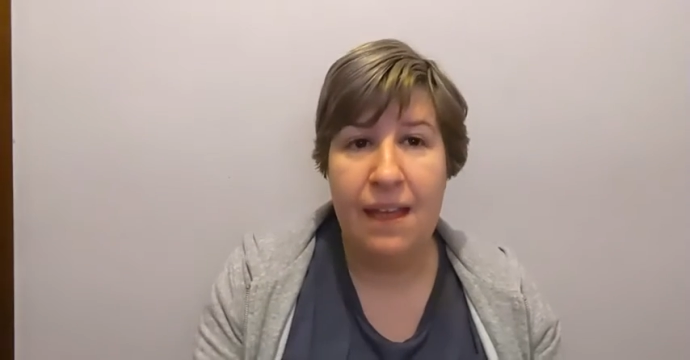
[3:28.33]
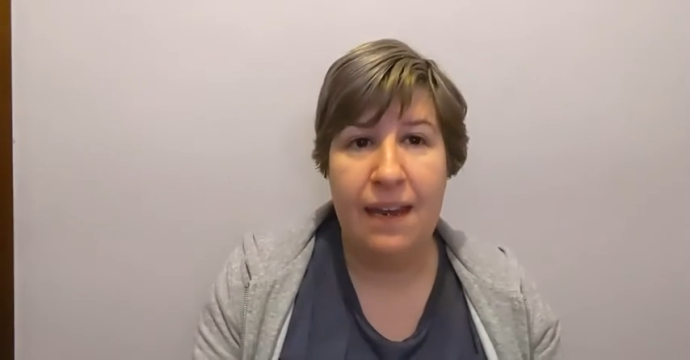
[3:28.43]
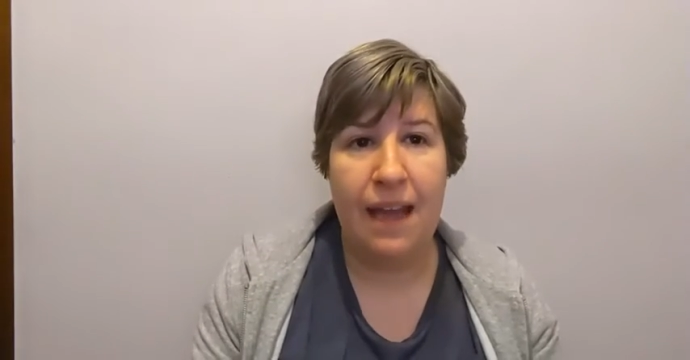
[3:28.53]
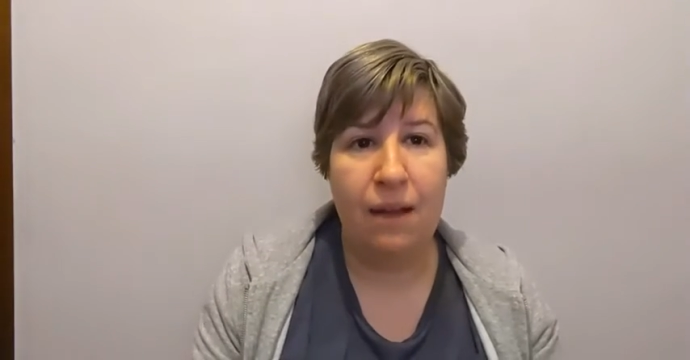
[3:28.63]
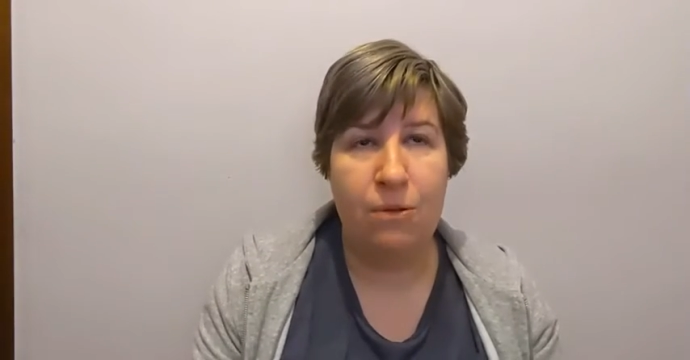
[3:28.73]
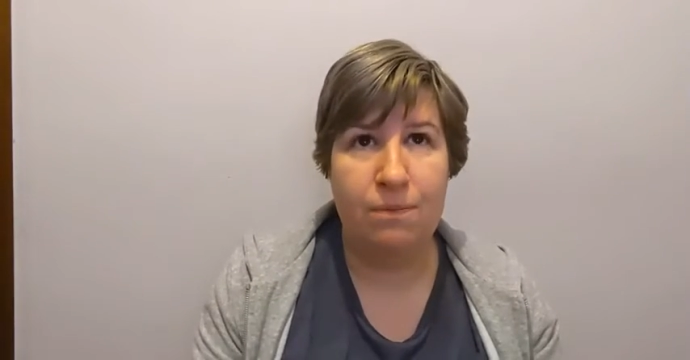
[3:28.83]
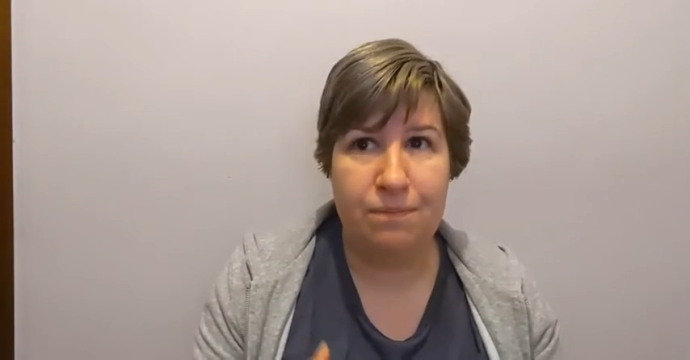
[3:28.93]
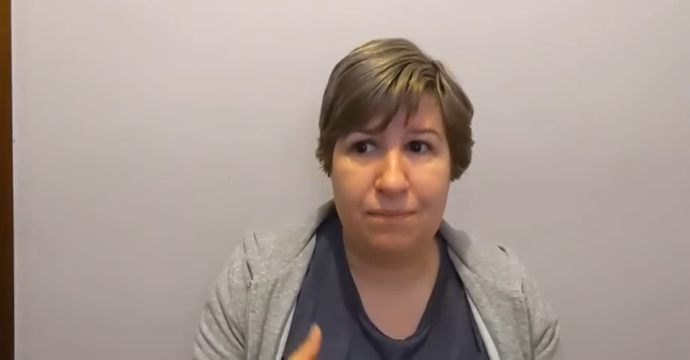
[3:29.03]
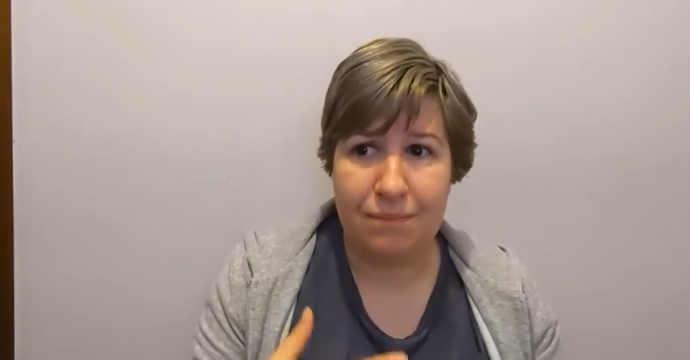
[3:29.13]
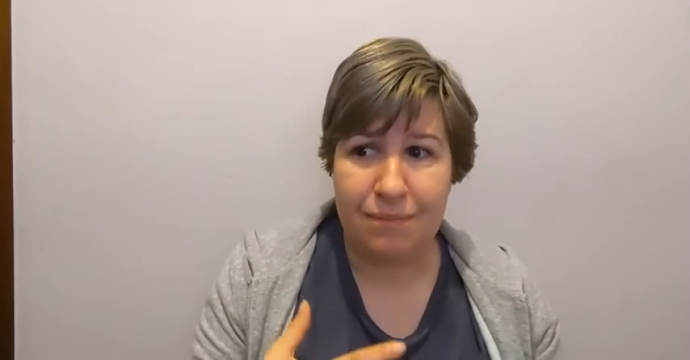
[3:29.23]
Now,
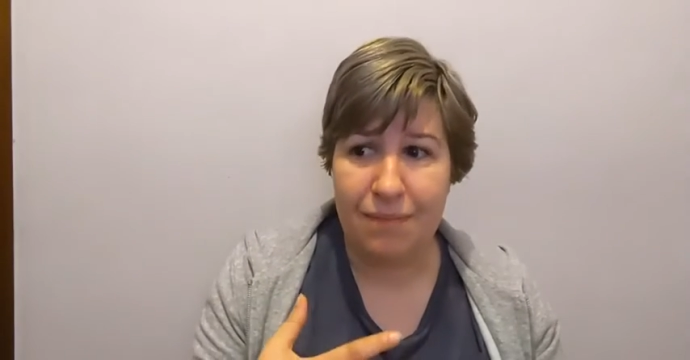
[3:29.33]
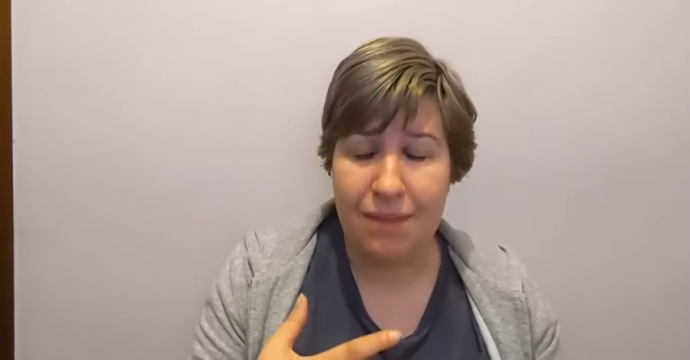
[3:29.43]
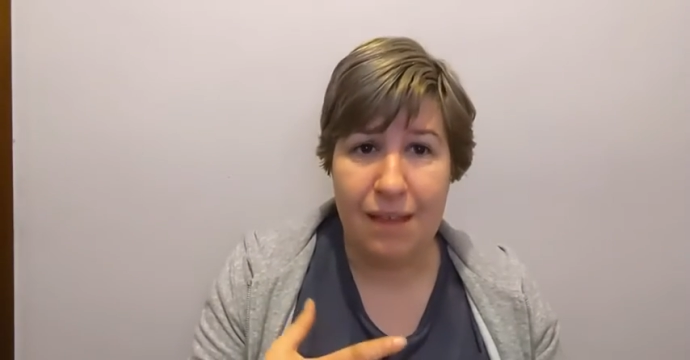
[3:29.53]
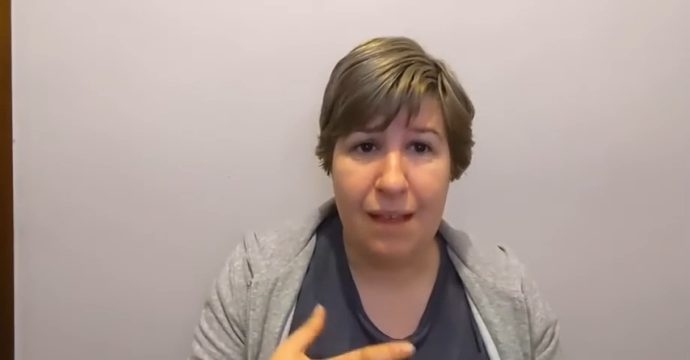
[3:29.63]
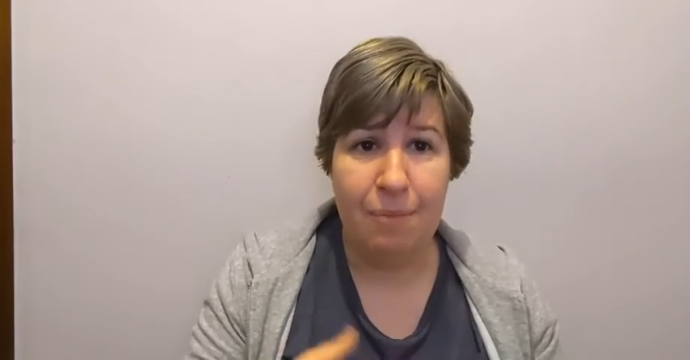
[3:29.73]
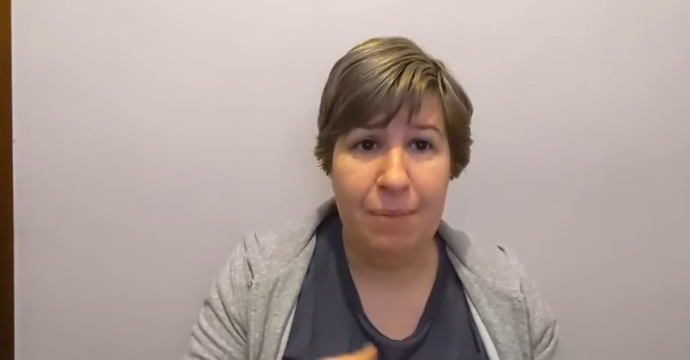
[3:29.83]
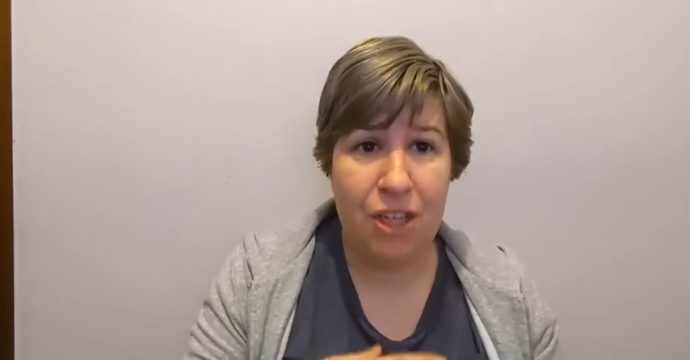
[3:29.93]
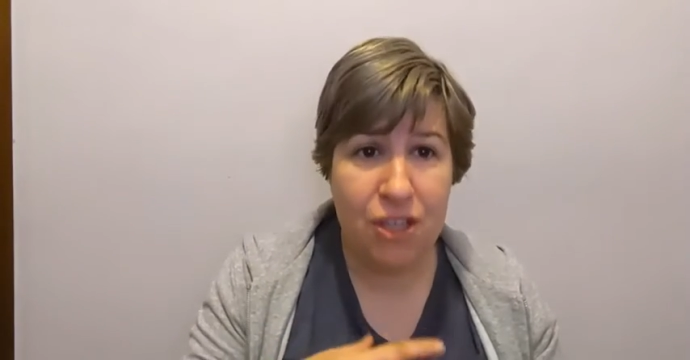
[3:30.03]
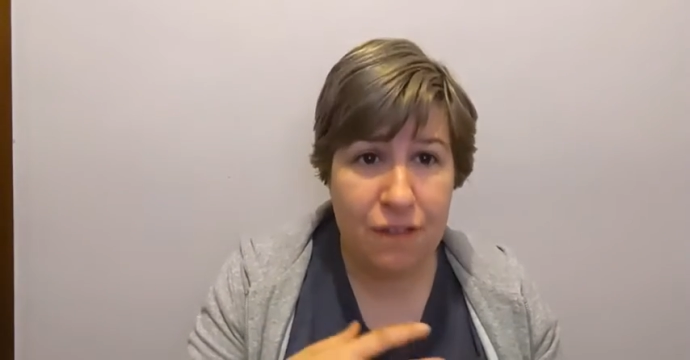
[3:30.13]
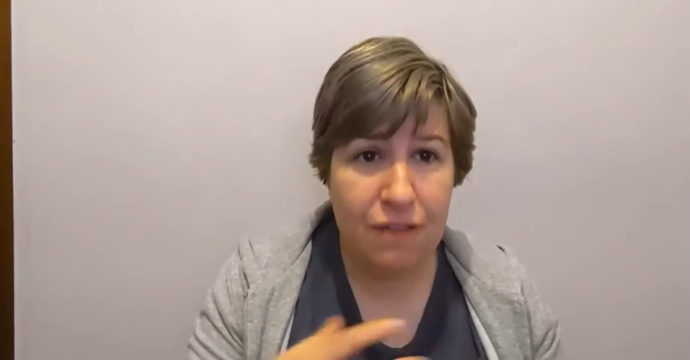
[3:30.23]

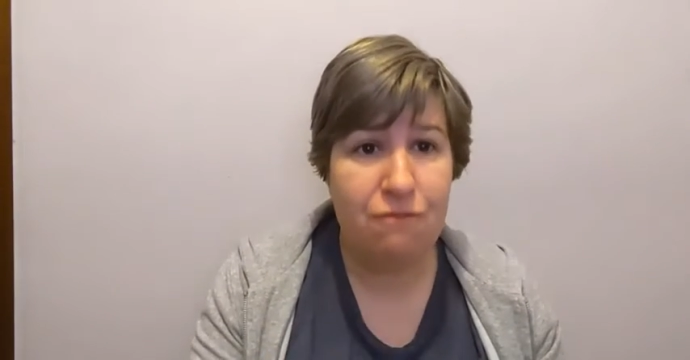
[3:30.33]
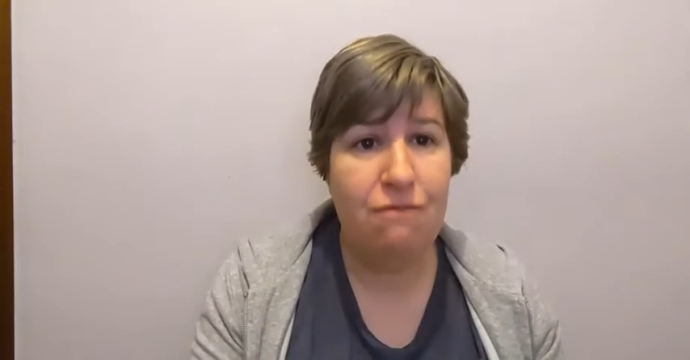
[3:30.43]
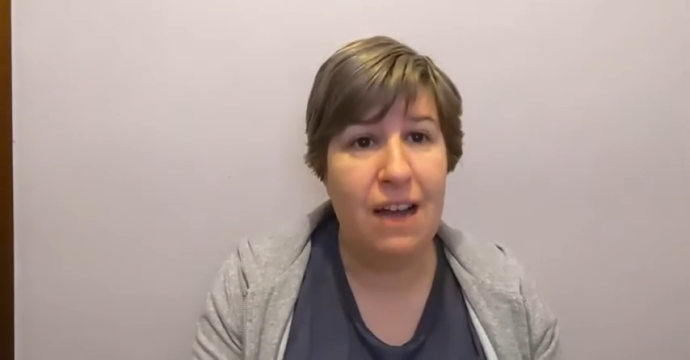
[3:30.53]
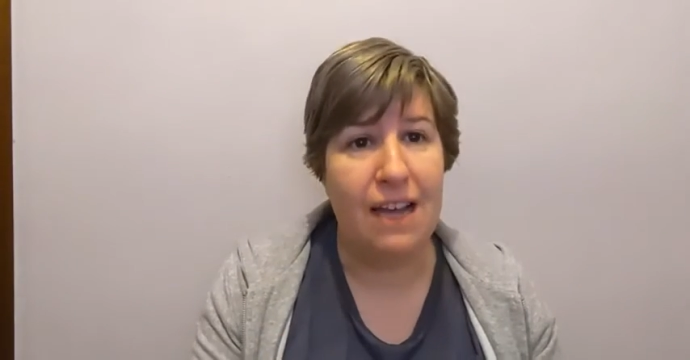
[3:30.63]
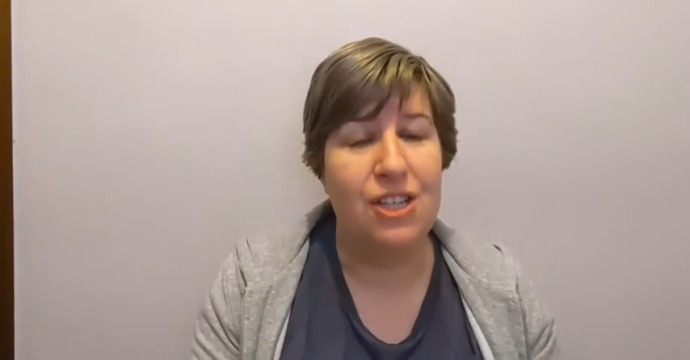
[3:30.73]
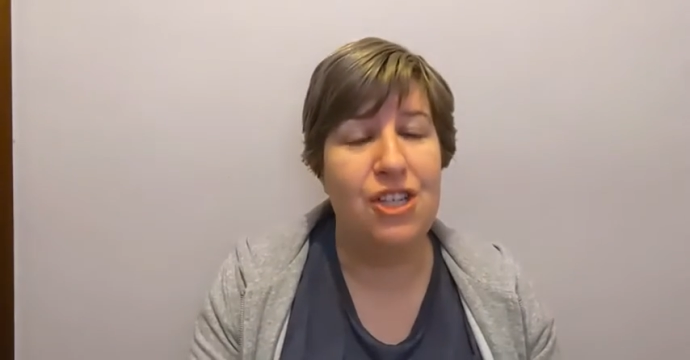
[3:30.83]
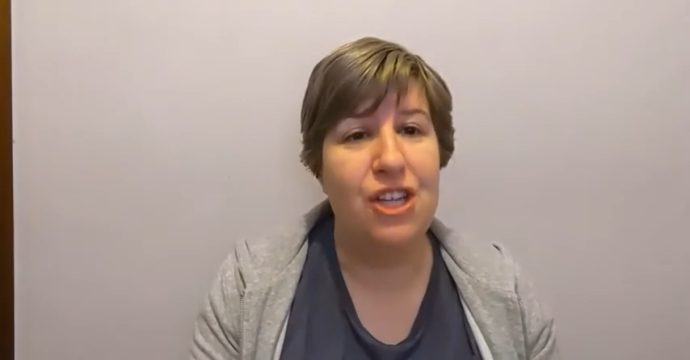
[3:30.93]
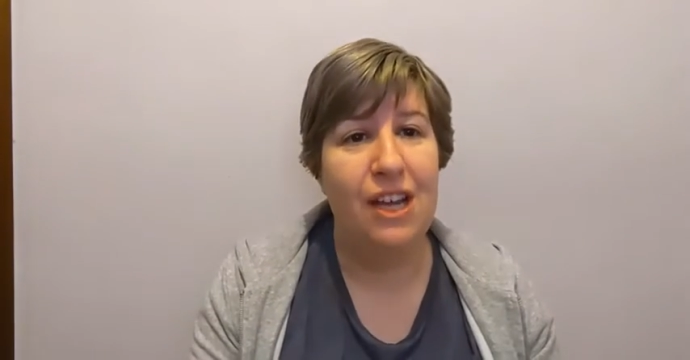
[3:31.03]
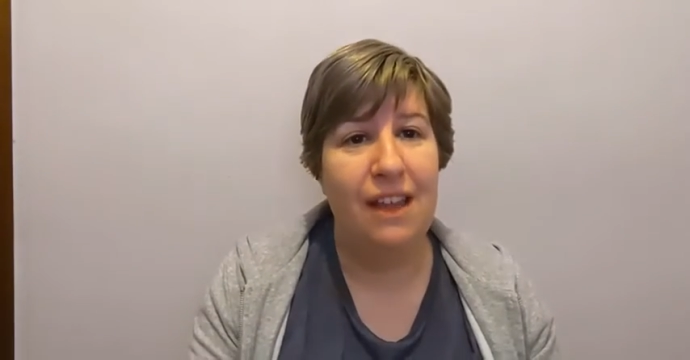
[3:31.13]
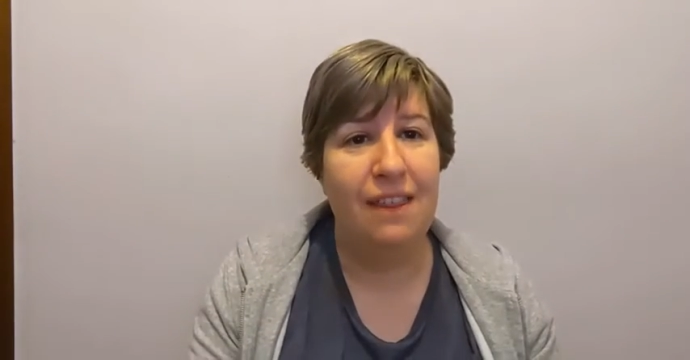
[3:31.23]
because of the rush,